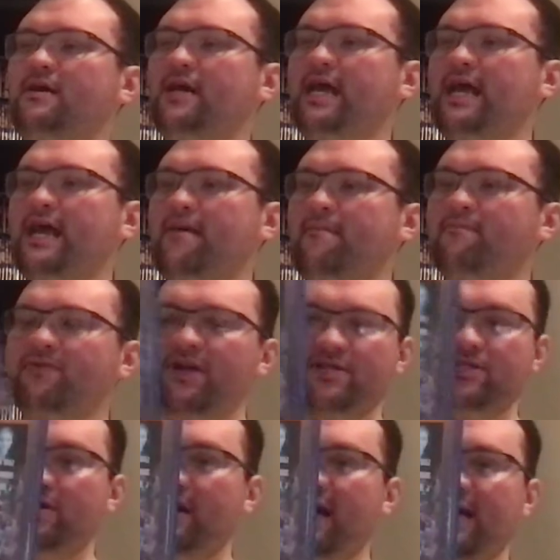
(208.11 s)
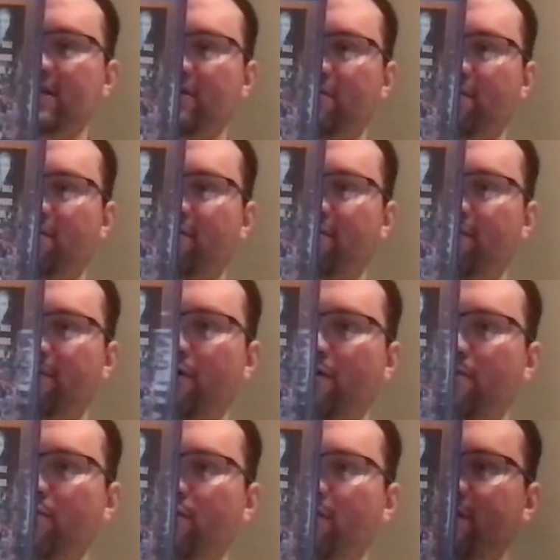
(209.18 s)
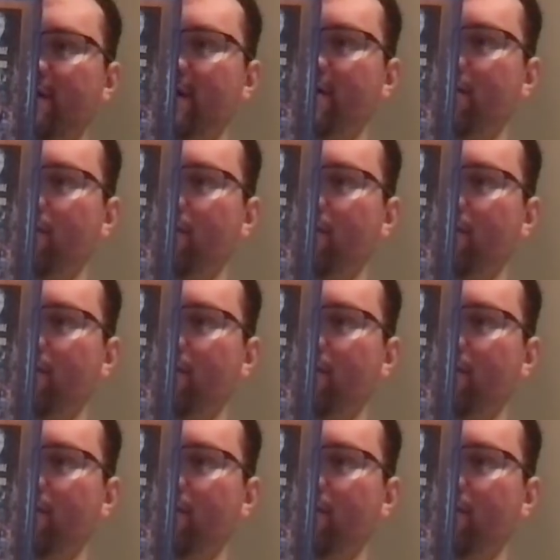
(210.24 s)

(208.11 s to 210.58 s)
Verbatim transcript: And it's an excellent football movie